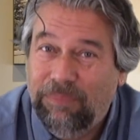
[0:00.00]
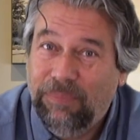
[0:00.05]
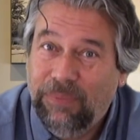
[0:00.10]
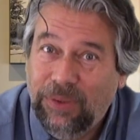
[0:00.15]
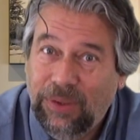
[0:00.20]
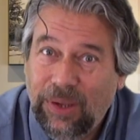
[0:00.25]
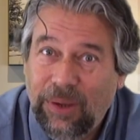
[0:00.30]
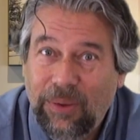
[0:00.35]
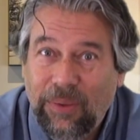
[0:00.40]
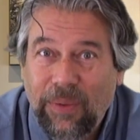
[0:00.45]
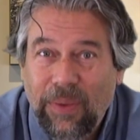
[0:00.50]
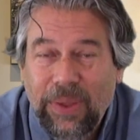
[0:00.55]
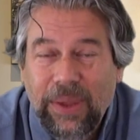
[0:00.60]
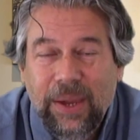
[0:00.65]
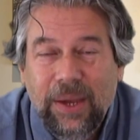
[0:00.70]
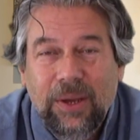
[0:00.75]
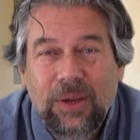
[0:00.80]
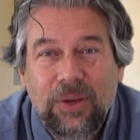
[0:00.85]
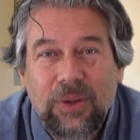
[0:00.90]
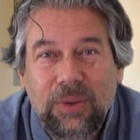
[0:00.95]
So
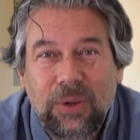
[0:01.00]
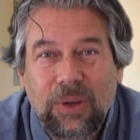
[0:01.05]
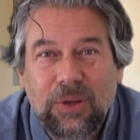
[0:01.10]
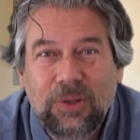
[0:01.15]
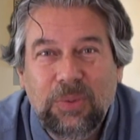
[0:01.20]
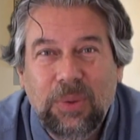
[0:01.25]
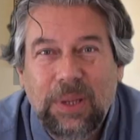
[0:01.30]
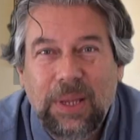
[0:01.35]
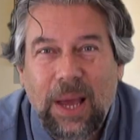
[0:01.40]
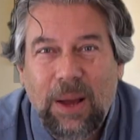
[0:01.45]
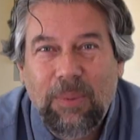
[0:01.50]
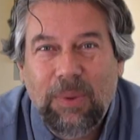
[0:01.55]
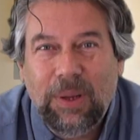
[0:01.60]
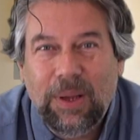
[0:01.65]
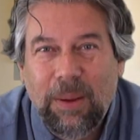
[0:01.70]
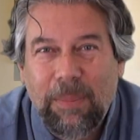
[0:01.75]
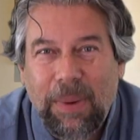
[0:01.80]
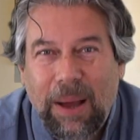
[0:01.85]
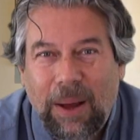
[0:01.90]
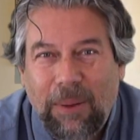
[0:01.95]
who knows when that will
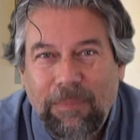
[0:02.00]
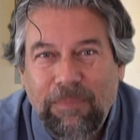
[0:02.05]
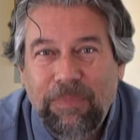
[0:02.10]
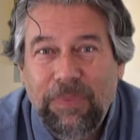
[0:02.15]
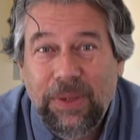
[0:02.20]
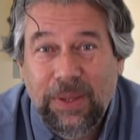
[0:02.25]
come out.